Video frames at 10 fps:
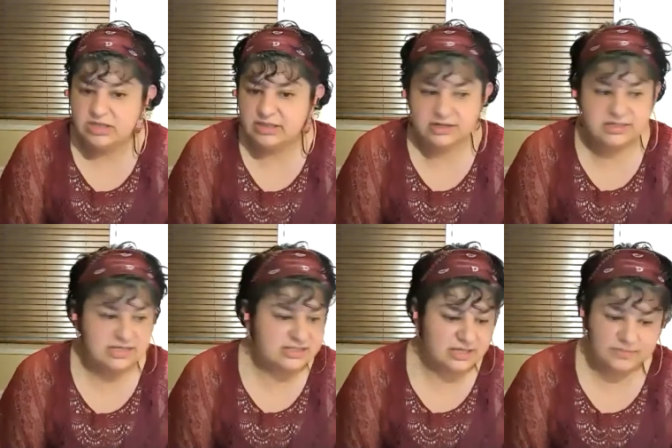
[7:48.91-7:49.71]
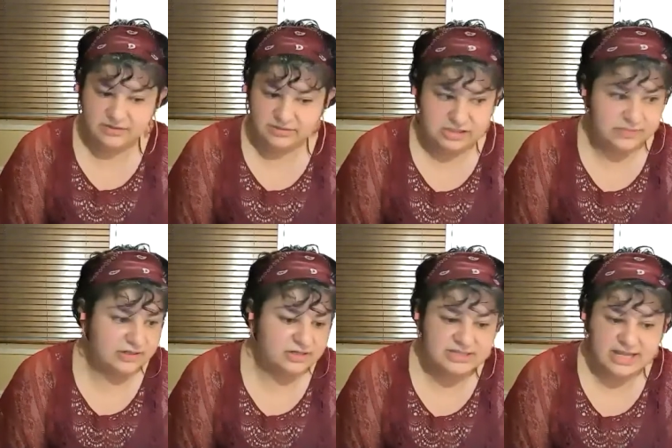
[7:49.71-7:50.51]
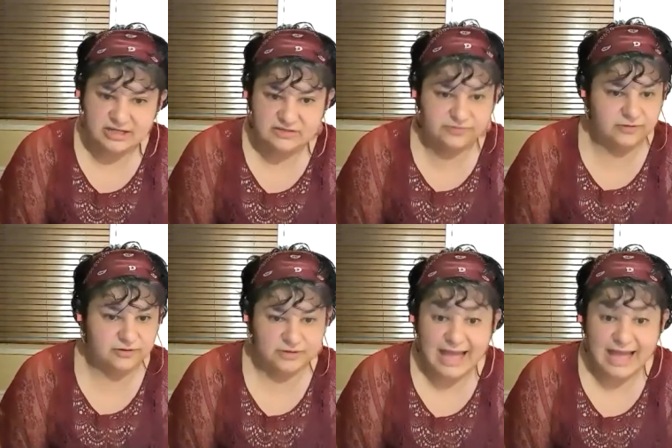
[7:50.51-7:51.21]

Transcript: There's a similar studies for